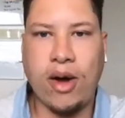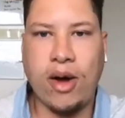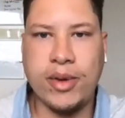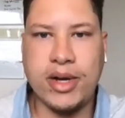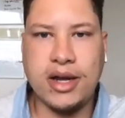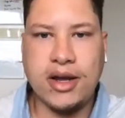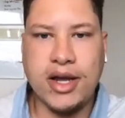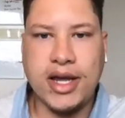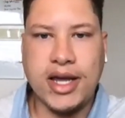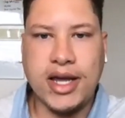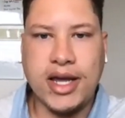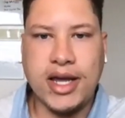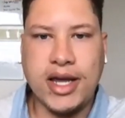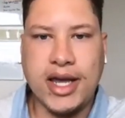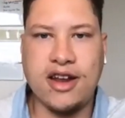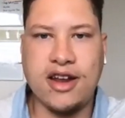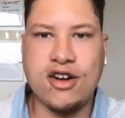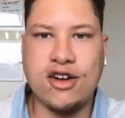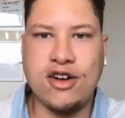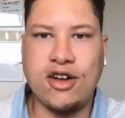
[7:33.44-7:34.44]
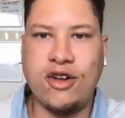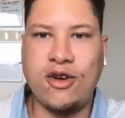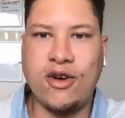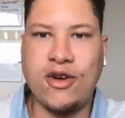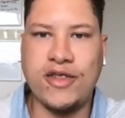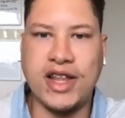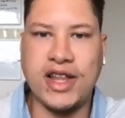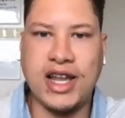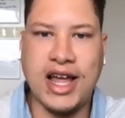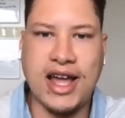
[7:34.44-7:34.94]
and play that while we
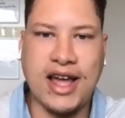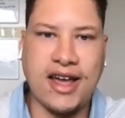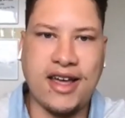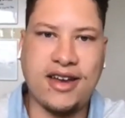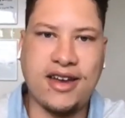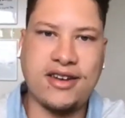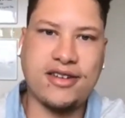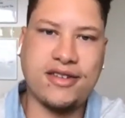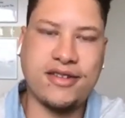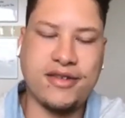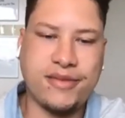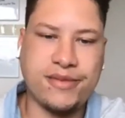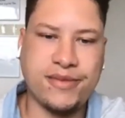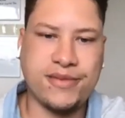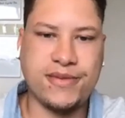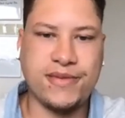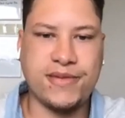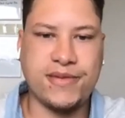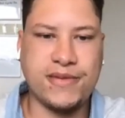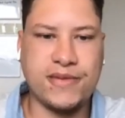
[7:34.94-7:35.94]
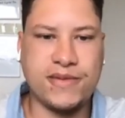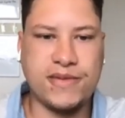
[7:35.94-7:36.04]
get Earl on the line.